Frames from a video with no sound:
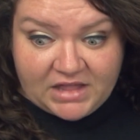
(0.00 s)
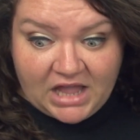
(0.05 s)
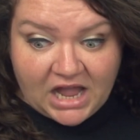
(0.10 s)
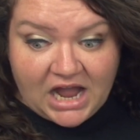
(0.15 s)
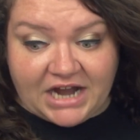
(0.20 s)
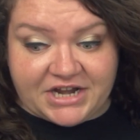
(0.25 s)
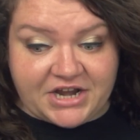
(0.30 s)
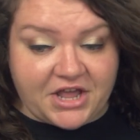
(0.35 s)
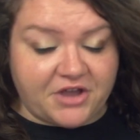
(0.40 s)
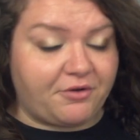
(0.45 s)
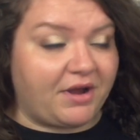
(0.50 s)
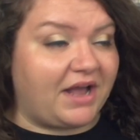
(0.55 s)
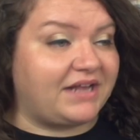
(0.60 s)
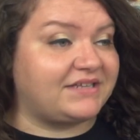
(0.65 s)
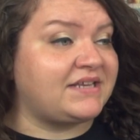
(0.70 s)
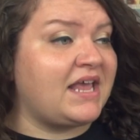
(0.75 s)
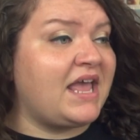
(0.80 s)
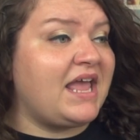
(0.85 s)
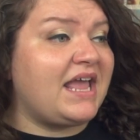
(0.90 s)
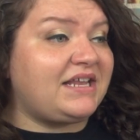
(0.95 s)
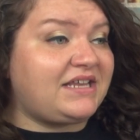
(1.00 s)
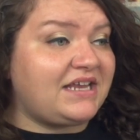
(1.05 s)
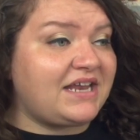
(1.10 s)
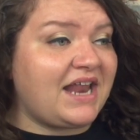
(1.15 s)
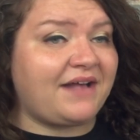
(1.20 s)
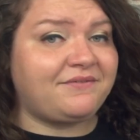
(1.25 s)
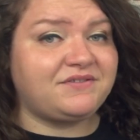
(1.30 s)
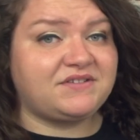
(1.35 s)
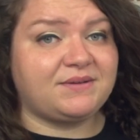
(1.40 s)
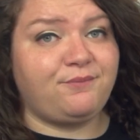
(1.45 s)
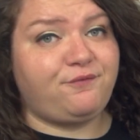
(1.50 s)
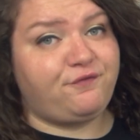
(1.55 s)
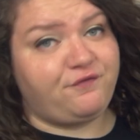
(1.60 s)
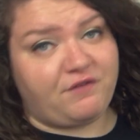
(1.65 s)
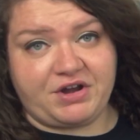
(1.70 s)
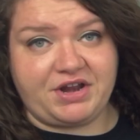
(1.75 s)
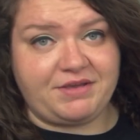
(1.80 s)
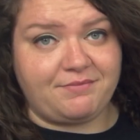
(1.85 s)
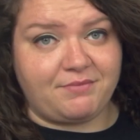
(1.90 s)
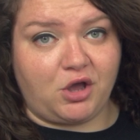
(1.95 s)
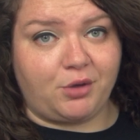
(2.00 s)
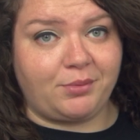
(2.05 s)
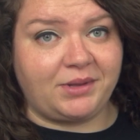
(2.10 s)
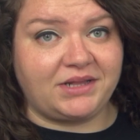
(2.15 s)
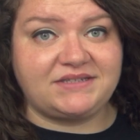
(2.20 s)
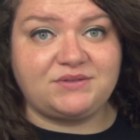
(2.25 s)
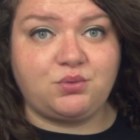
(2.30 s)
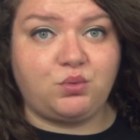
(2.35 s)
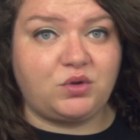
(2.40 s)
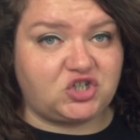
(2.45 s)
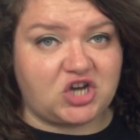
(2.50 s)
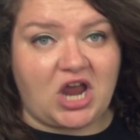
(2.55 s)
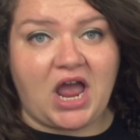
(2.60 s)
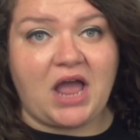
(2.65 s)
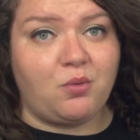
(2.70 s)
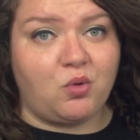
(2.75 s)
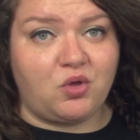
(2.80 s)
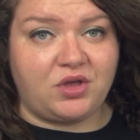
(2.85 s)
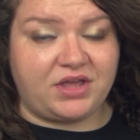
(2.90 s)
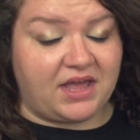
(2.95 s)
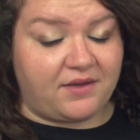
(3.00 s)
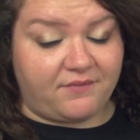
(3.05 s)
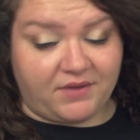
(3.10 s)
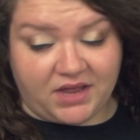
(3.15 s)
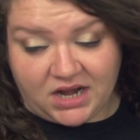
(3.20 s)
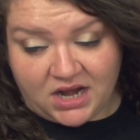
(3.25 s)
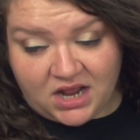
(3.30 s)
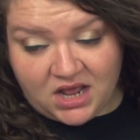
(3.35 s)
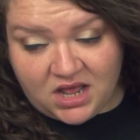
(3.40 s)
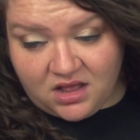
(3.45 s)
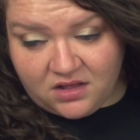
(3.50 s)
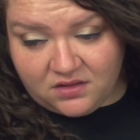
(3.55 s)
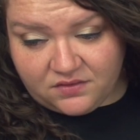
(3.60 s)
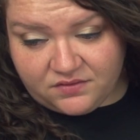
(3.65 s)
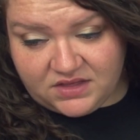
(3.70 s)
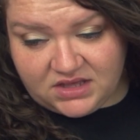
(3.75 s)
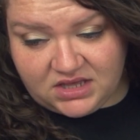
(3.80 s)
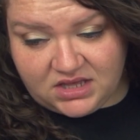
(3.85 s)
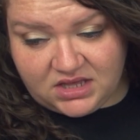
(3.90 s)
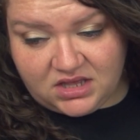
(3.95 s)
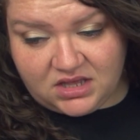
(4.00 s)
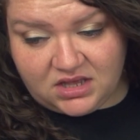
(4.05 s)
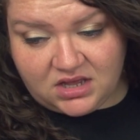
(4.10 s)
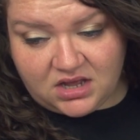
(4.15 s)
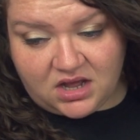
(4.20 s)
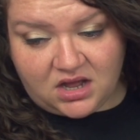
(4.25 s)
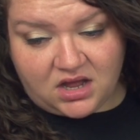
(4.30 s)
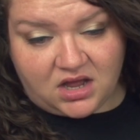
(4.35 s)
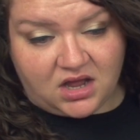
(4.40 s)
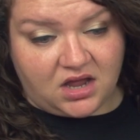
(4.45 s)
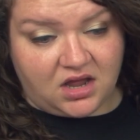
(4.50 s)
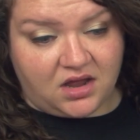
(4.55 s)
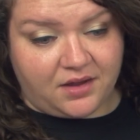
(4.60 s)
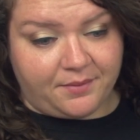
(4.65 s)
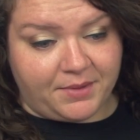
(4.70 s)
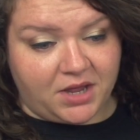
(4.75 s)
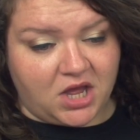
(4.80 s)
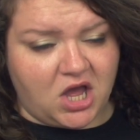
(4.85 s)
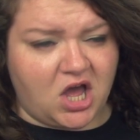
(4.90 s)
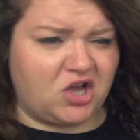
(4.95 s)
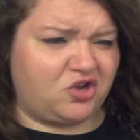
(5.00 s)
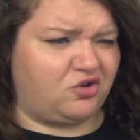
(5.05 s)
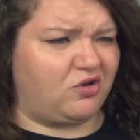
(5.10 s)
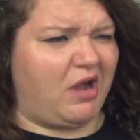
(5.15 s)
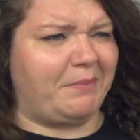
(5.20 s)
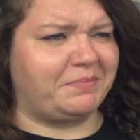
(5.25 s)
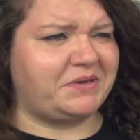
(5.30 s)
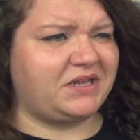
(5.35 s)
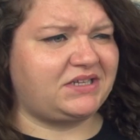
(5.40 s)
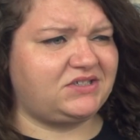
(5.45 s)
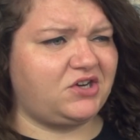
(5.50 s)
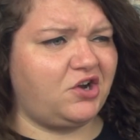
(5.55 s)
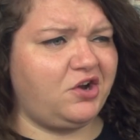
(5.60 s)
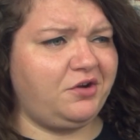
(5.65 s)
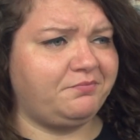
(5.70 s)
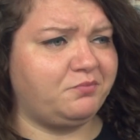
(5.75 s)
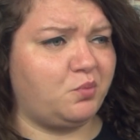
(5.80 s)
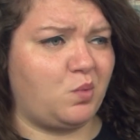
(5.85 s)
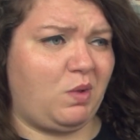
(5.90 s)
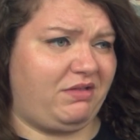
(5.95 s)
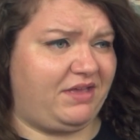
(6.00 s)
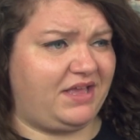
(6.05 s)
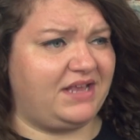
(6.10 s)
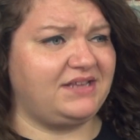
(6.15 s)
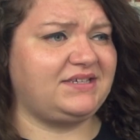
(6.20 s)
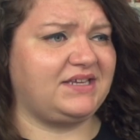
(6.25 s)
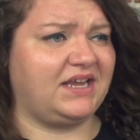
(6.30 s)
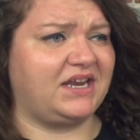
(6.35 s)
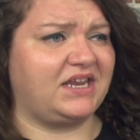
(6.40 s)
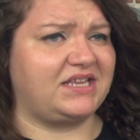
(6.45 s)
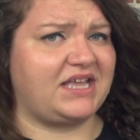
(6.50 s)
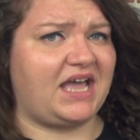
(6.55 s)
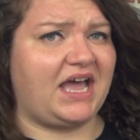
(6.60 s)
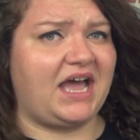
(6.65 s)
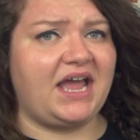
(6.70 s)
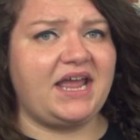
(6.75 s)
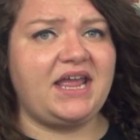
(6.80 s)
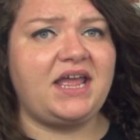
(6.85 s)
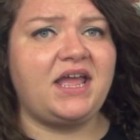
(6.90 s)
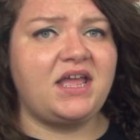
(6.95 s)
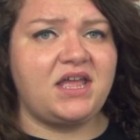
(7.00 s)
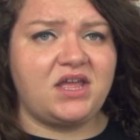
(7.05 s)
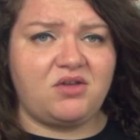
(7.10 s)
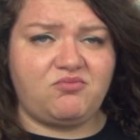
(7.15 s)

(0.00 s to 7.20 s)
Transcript: I digress. It did have some funny moments, which I will give it. The, a crop duster? Well, he's gonna die.